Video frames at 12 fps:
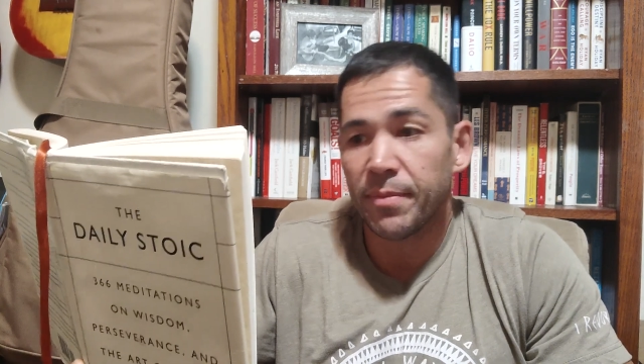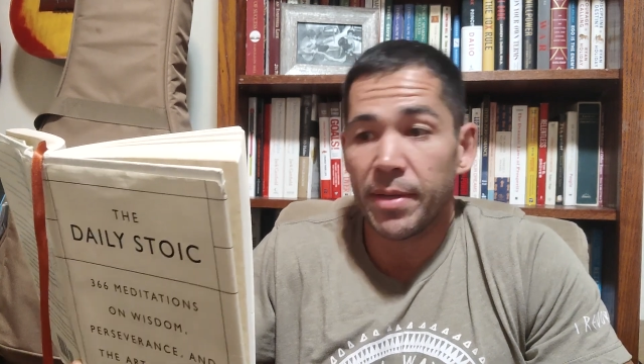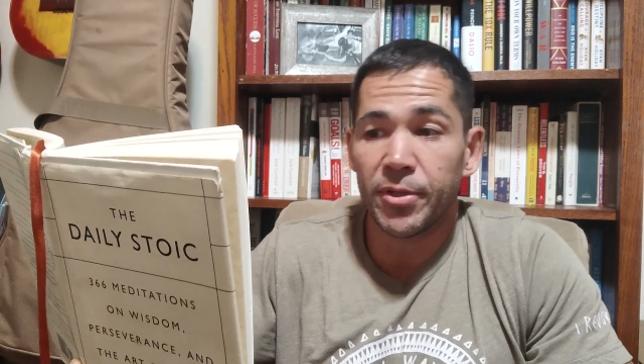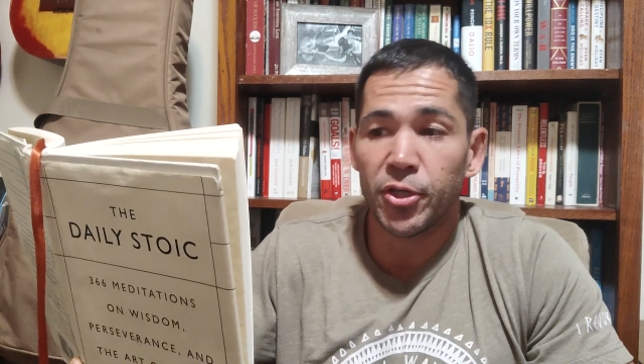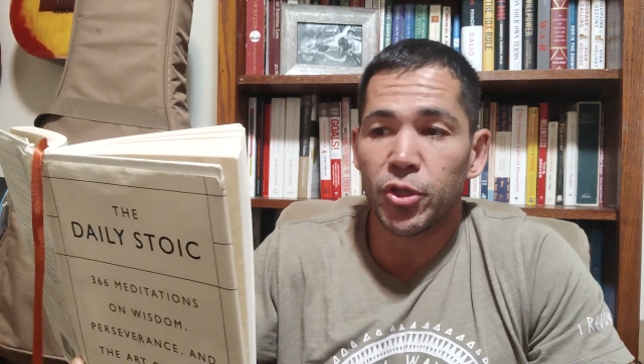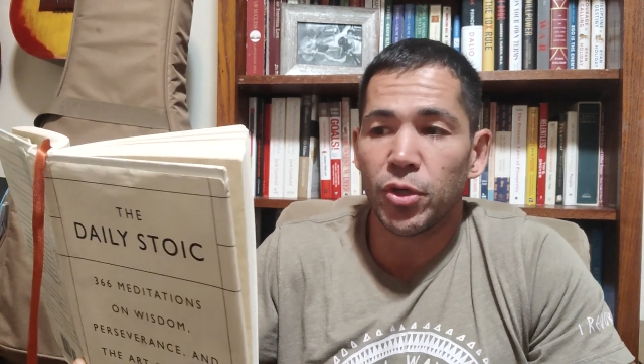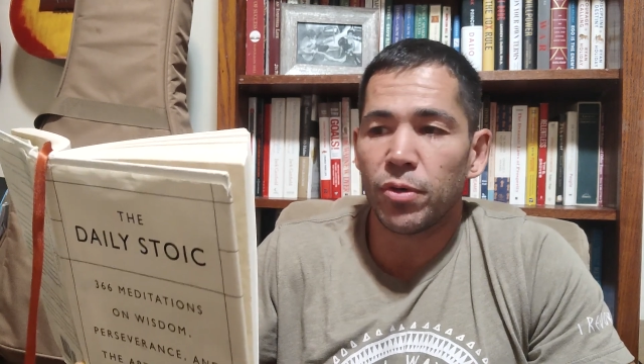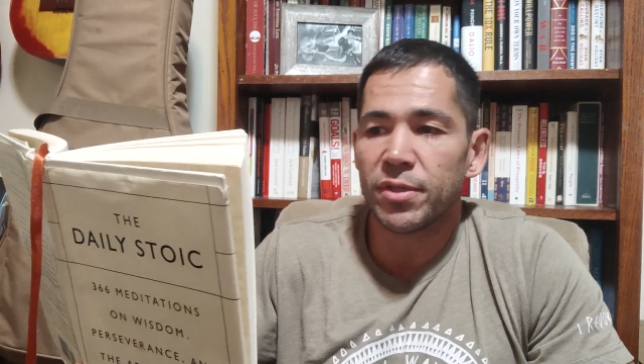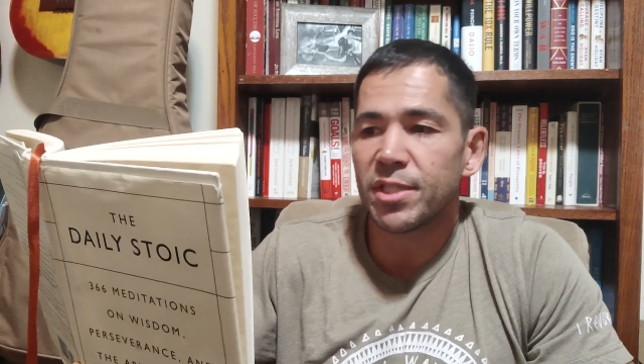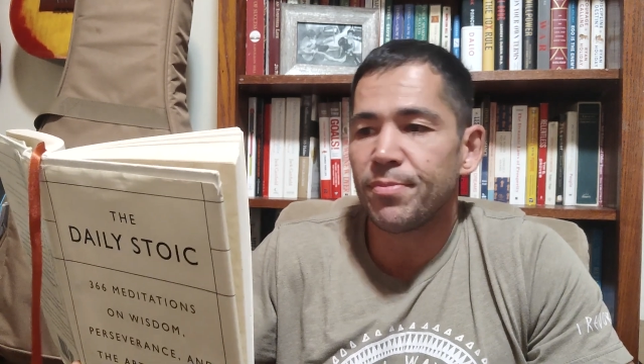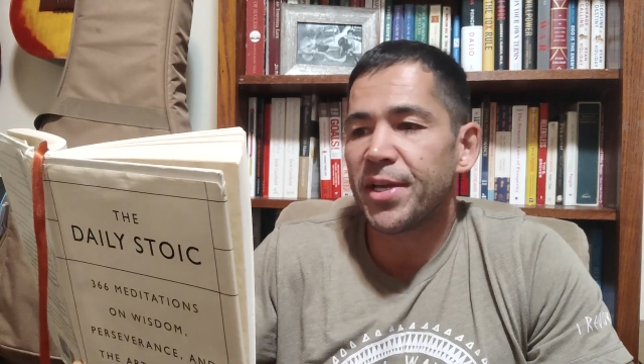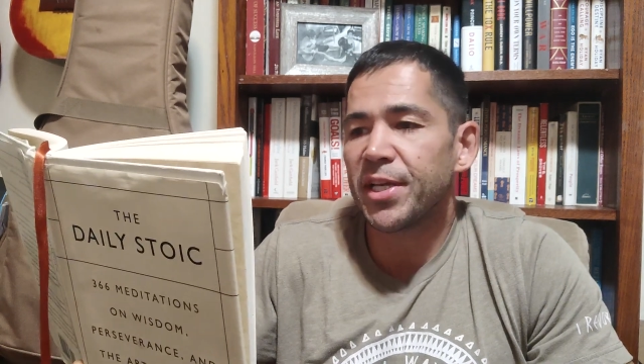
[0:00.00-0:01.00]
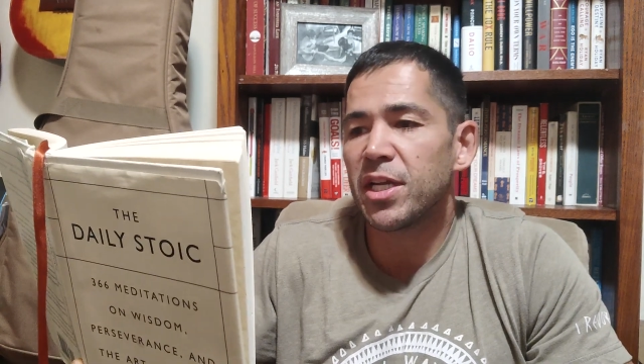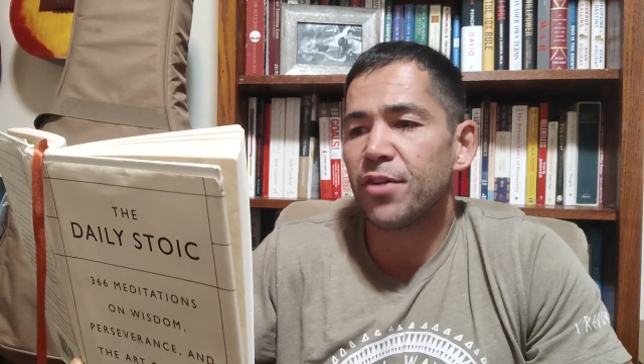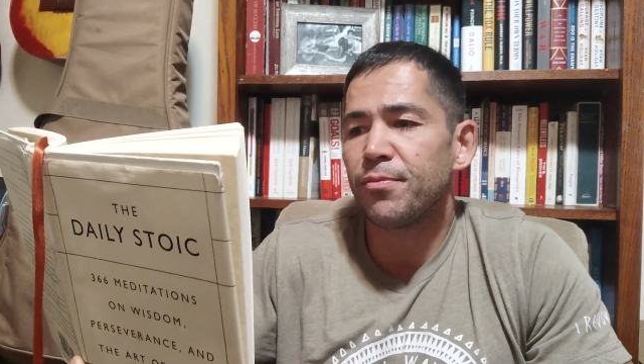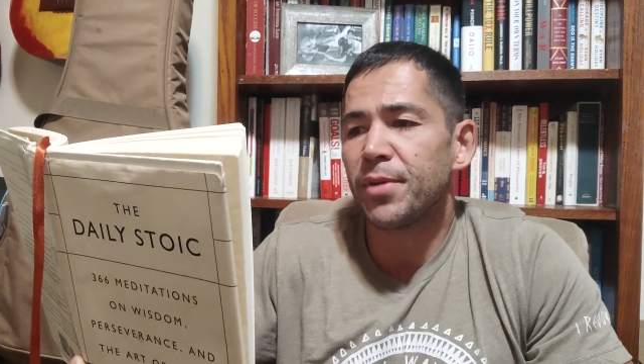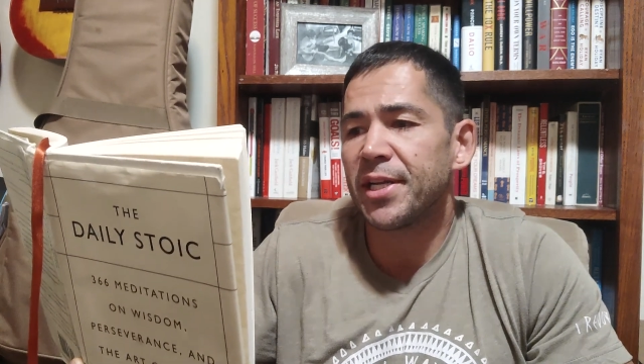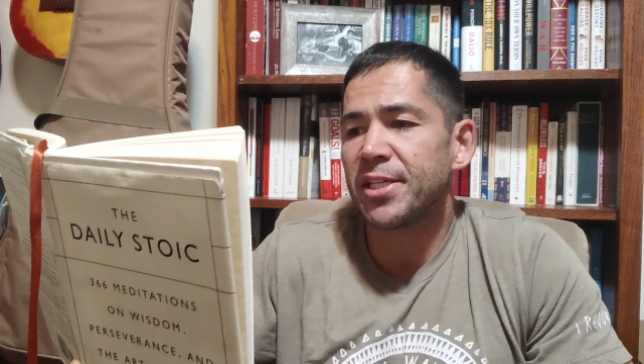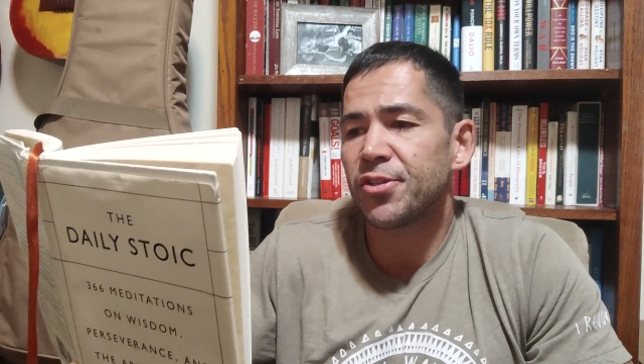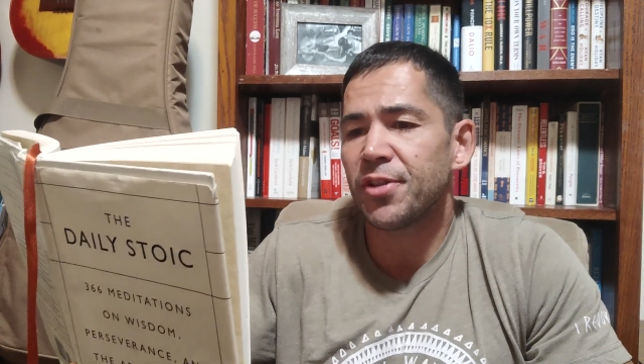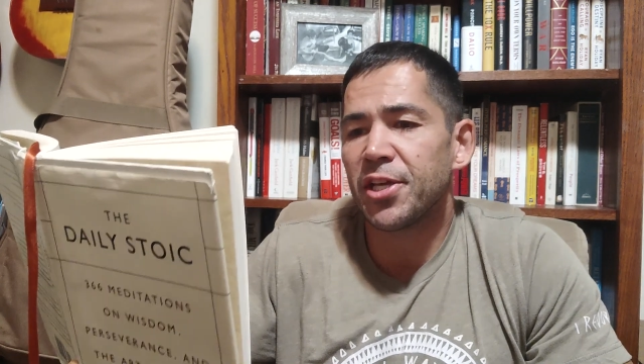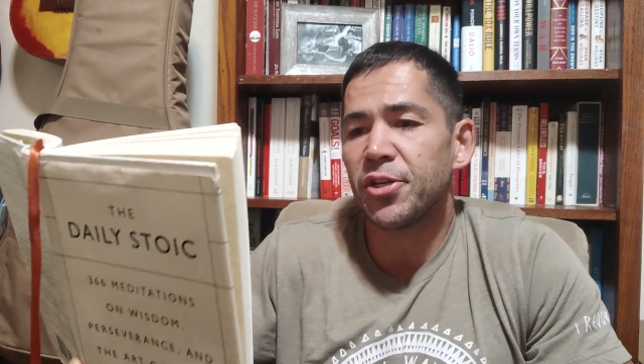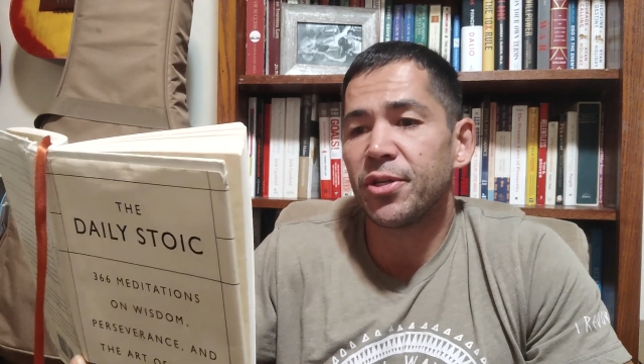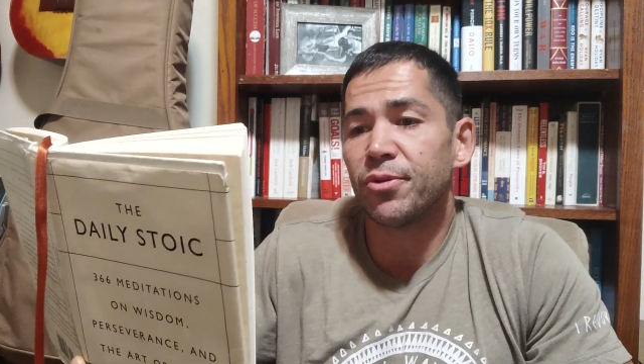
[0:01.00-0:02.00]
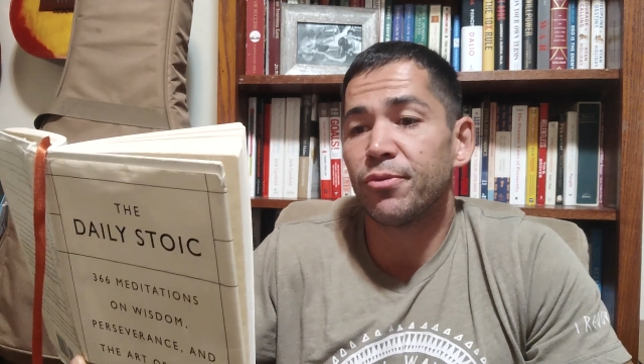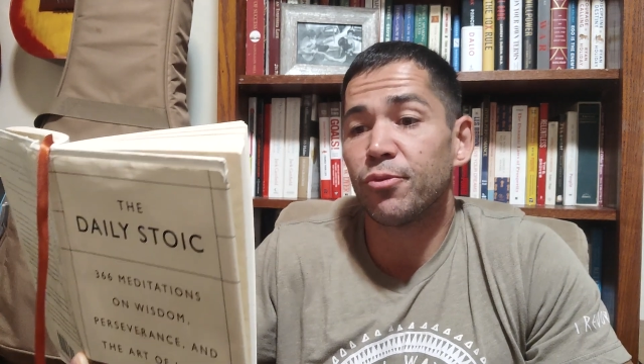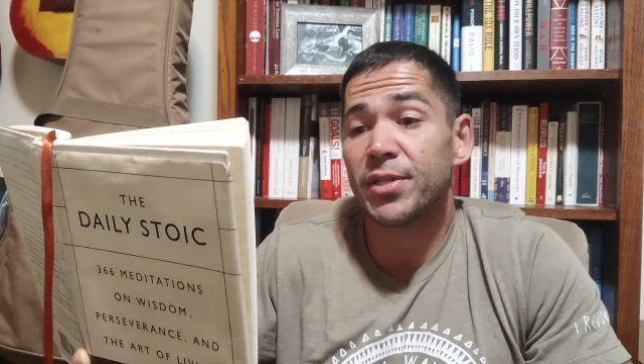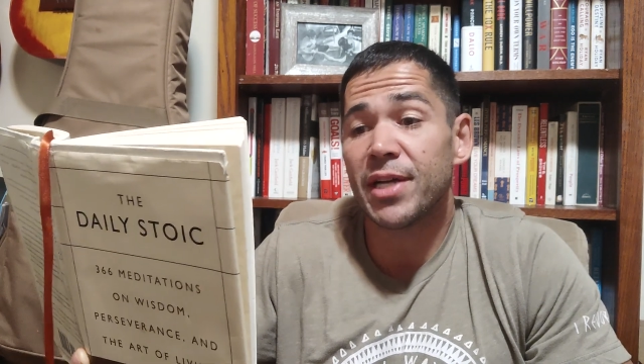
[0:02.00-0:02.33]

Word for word: Maybe your goal is to make enough money so that you can